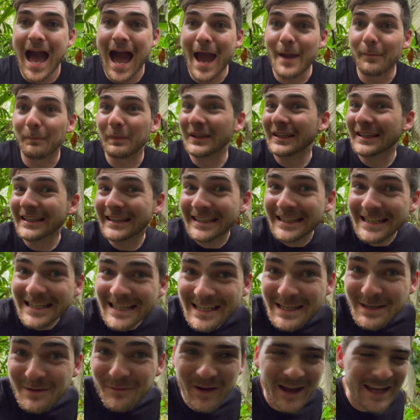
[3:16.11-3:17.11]
I
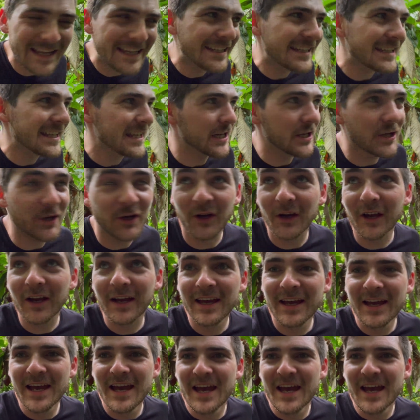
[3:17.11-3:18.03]
believe I can hear